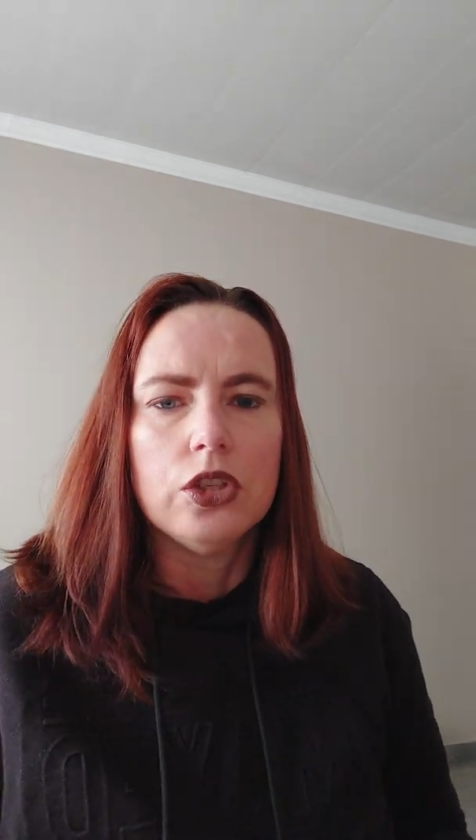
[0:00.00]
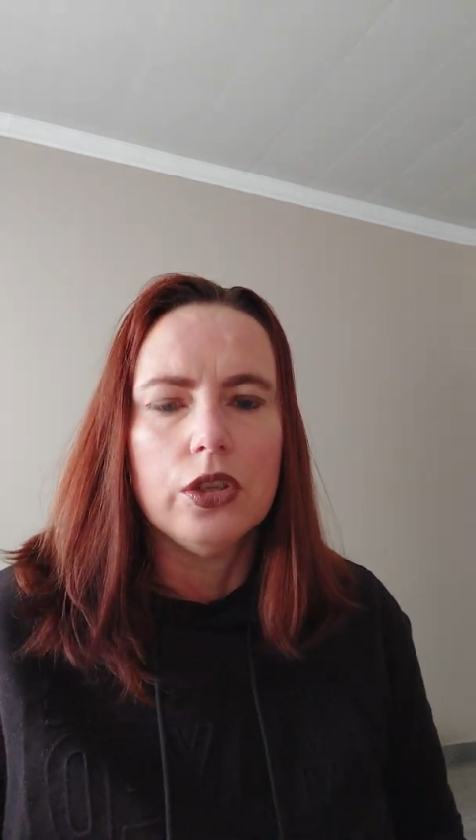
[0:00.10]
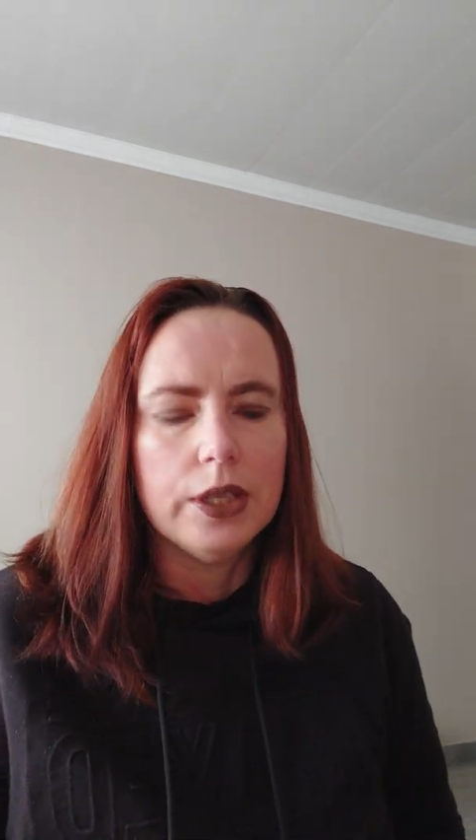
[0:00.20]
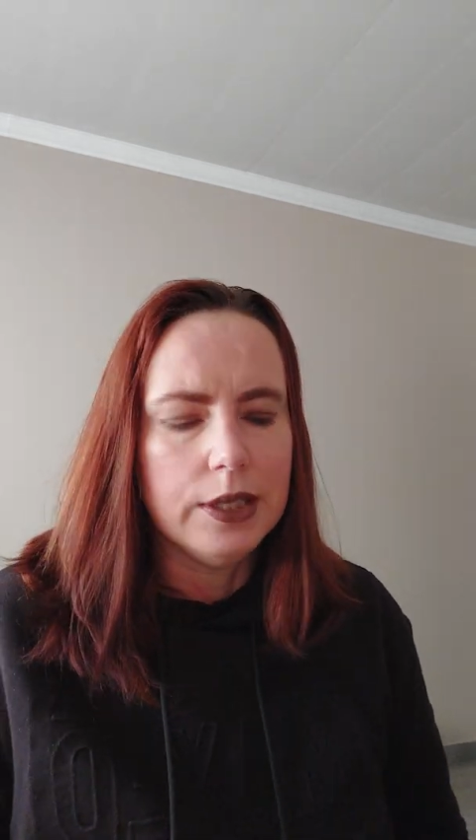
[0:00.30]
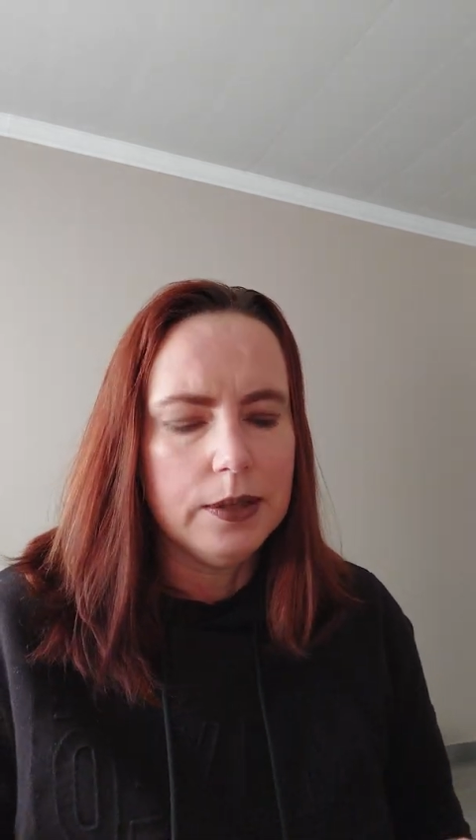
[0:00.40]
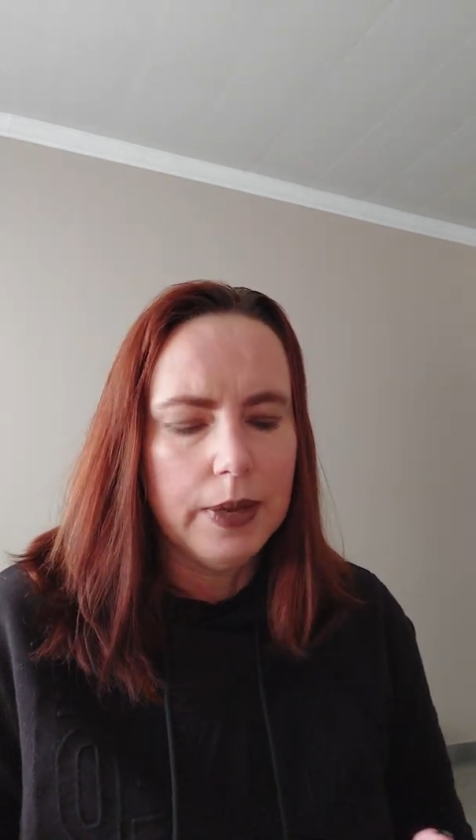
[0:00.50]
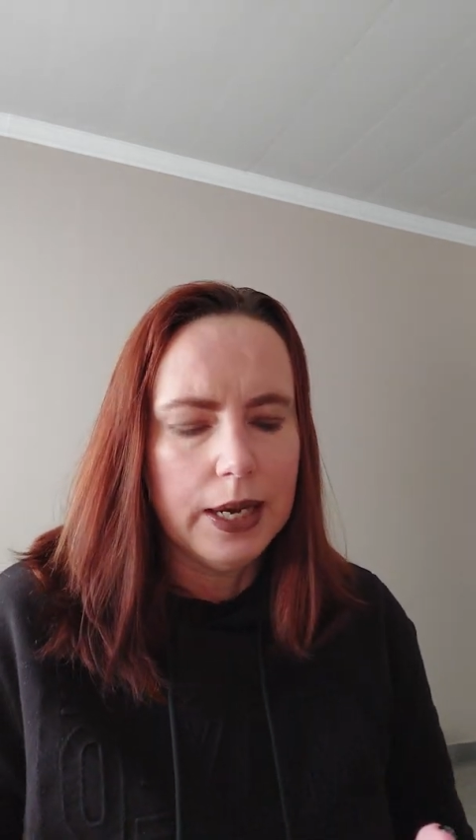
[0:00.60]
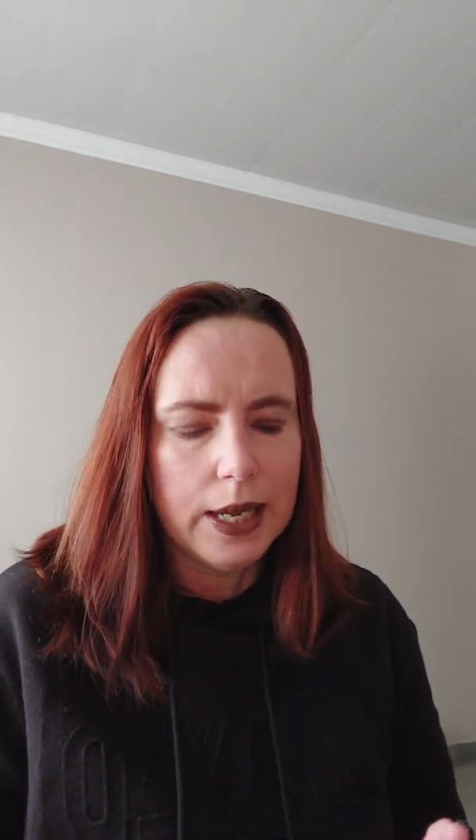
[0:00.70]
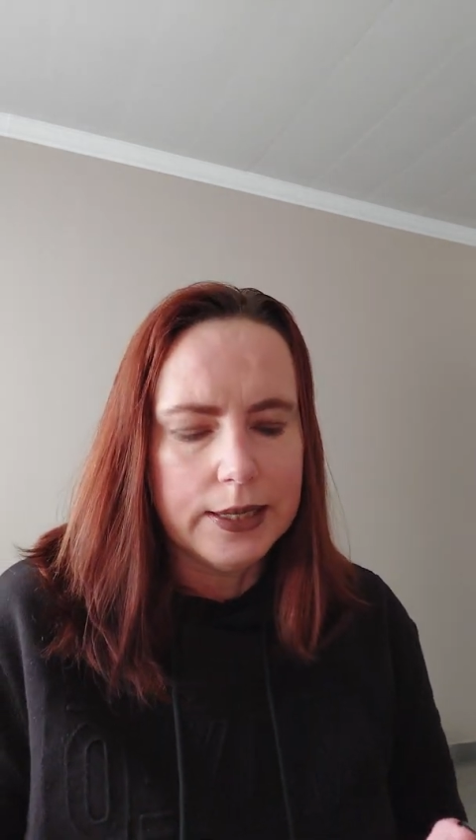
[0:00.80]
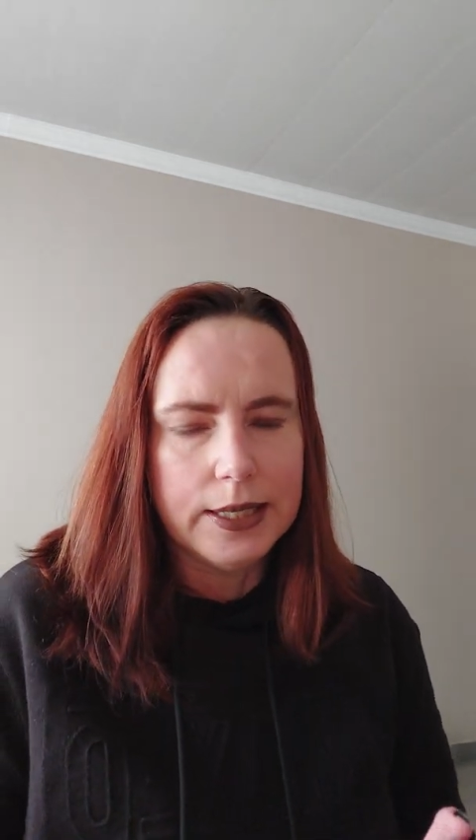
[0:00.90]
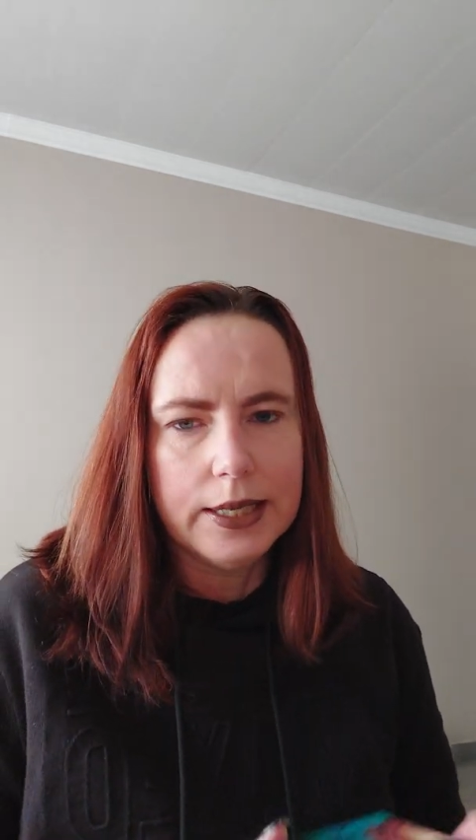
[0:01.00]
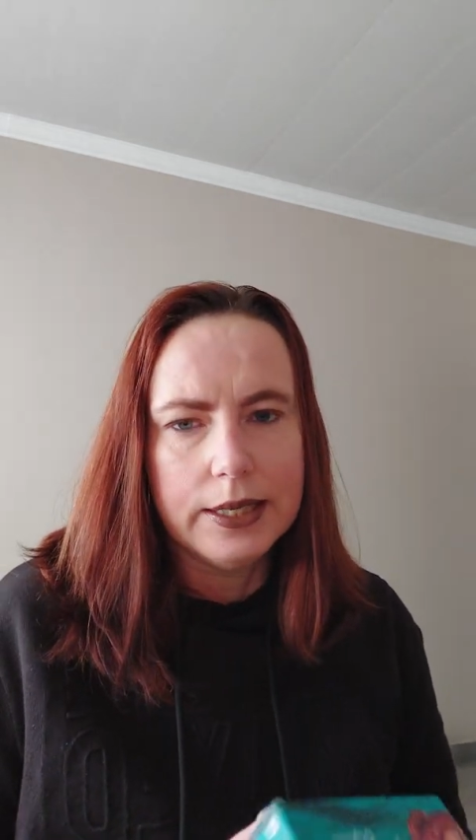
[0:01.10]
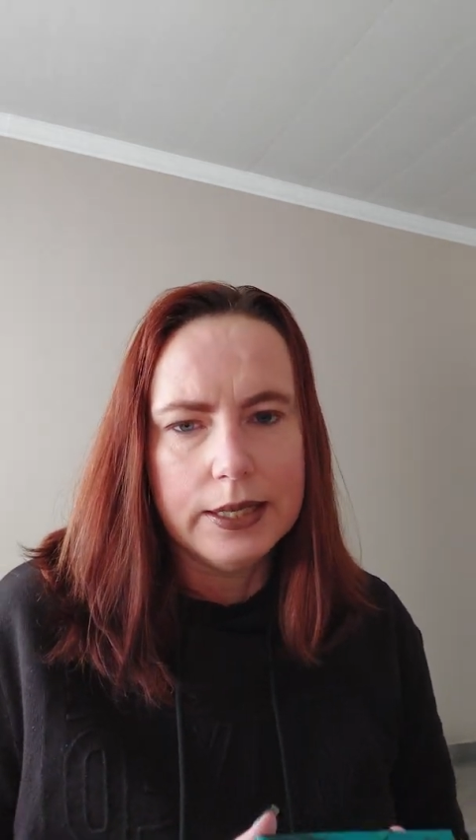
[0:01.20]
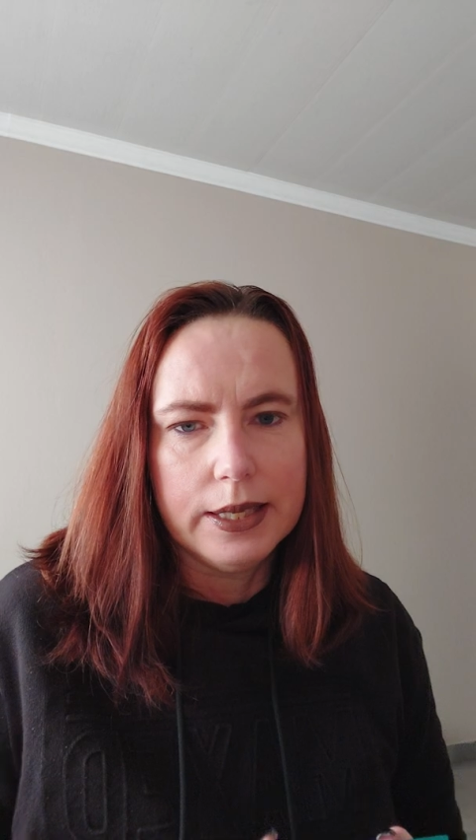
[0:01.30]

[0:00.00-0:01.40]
So this is my Light Seers